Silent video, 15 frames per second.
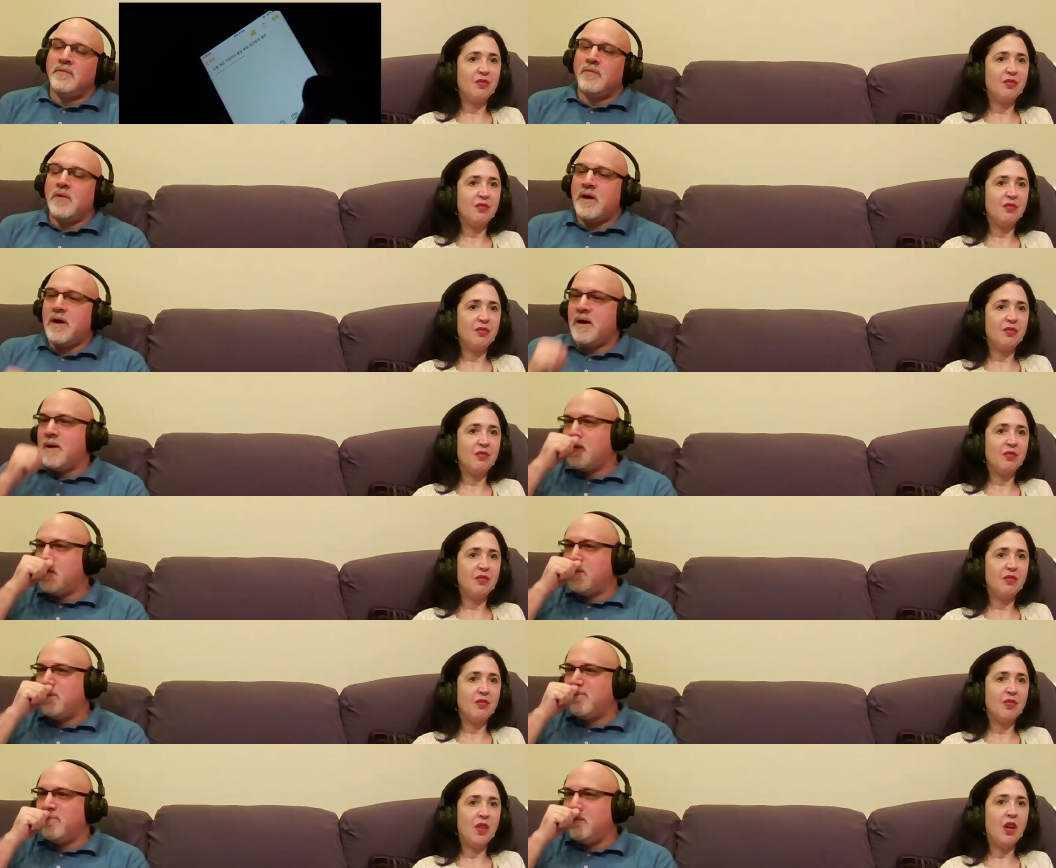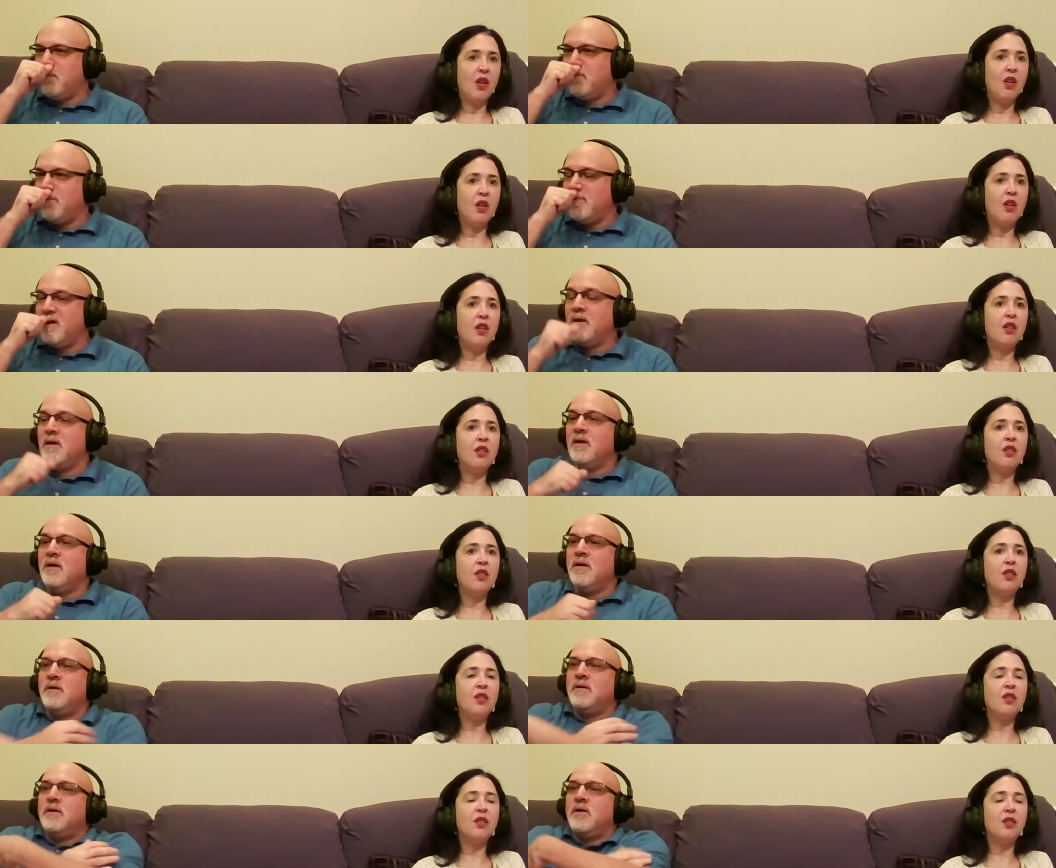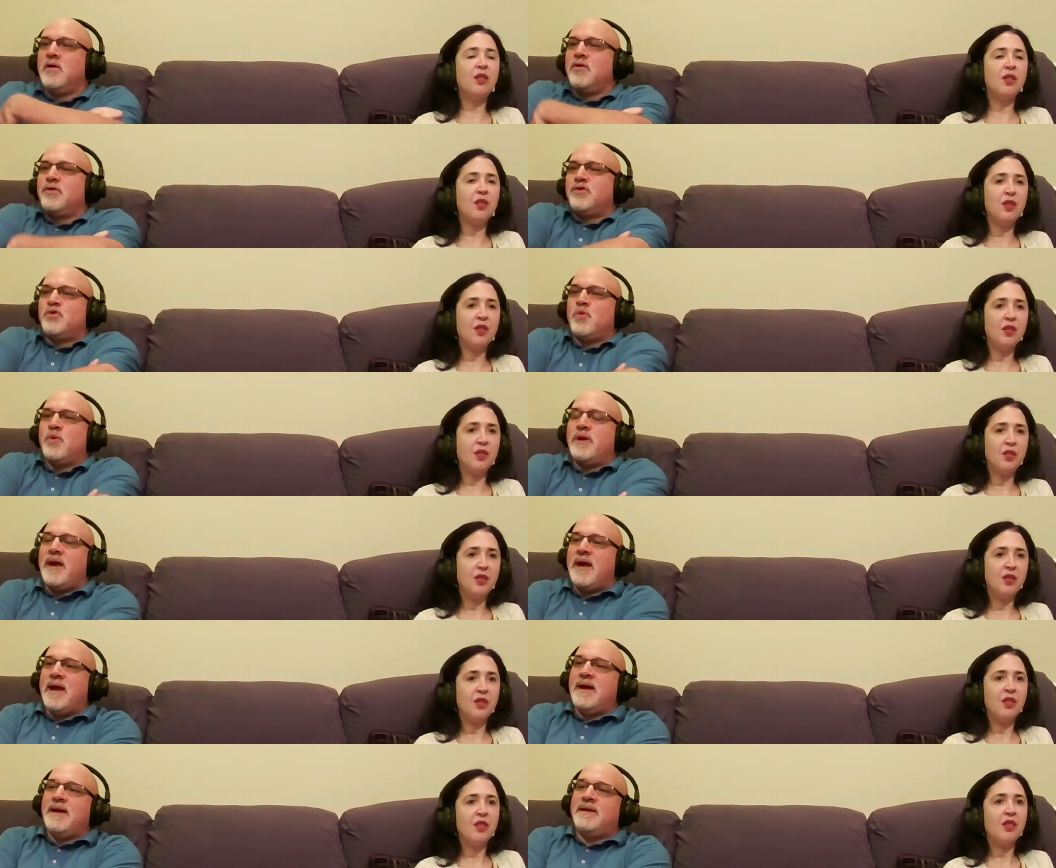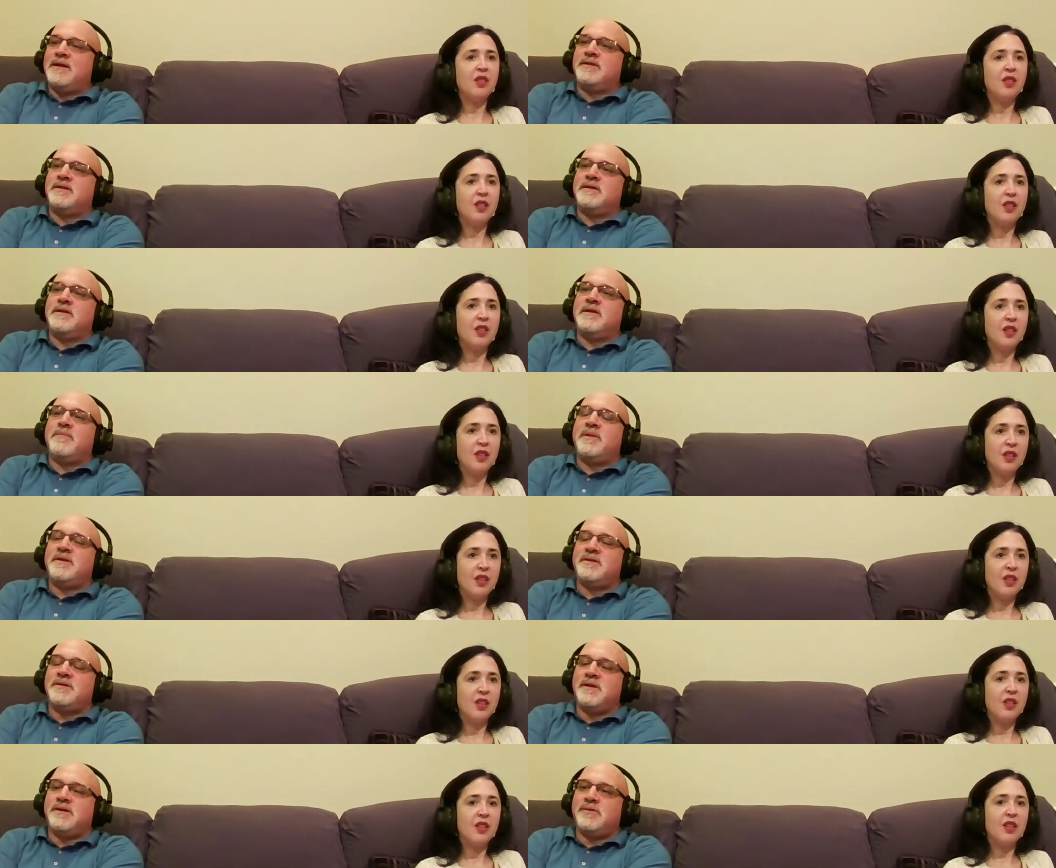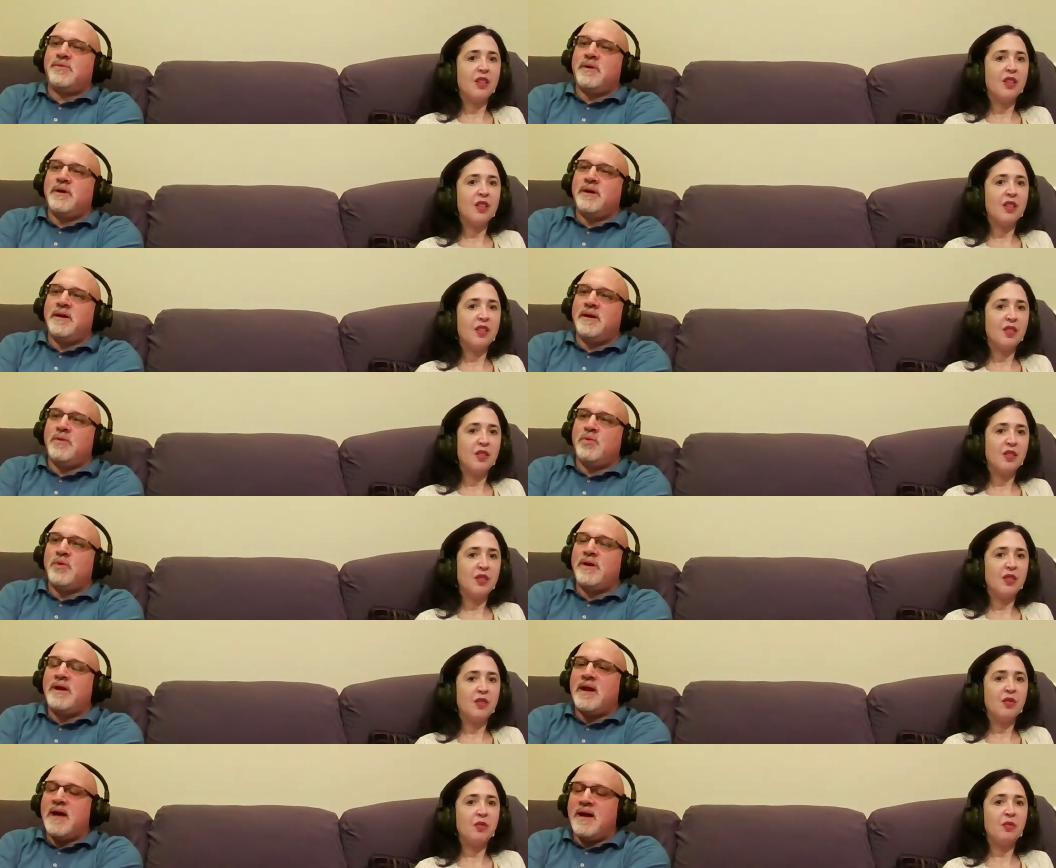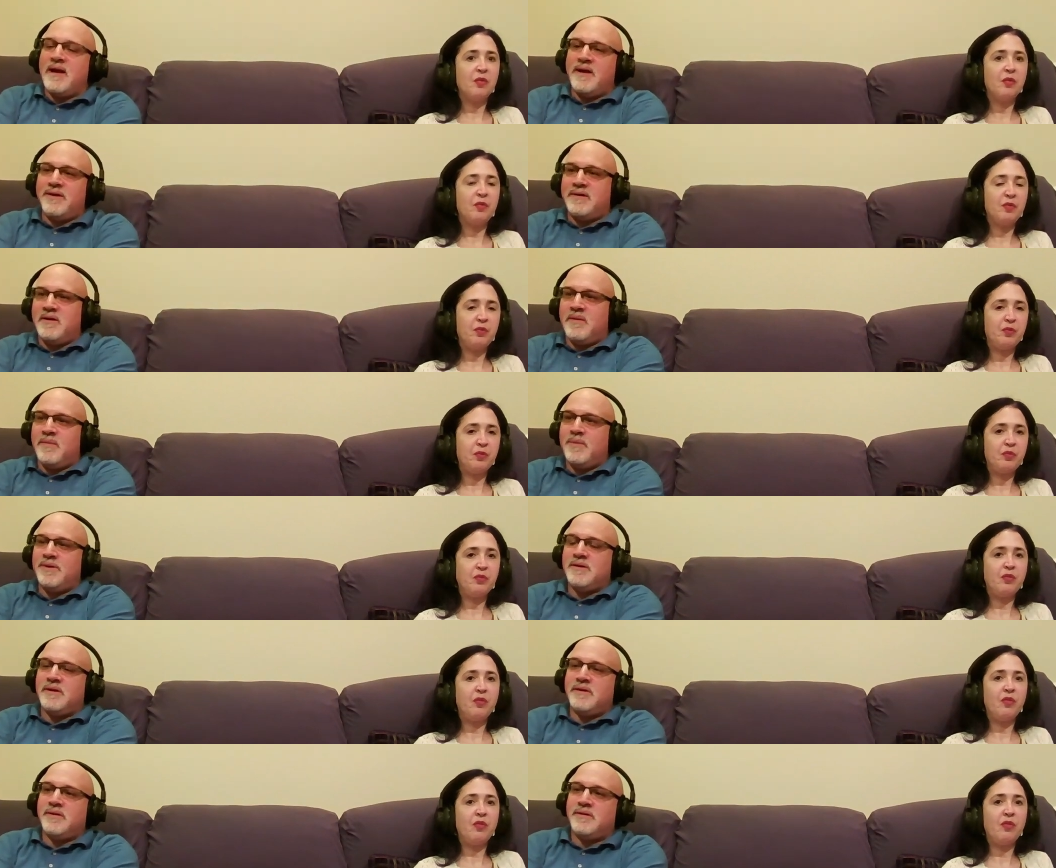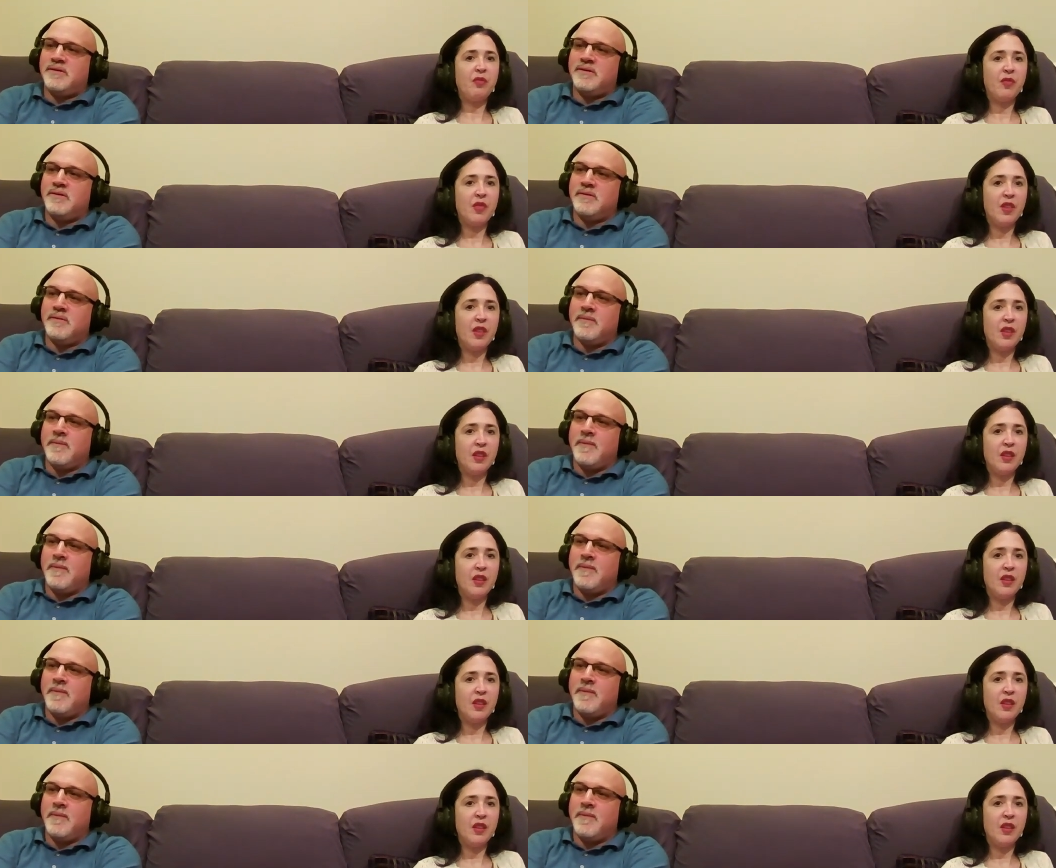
Speaker 1: Wow. Oh. Oh, because 28 is in the business, right? And 29 is in the business.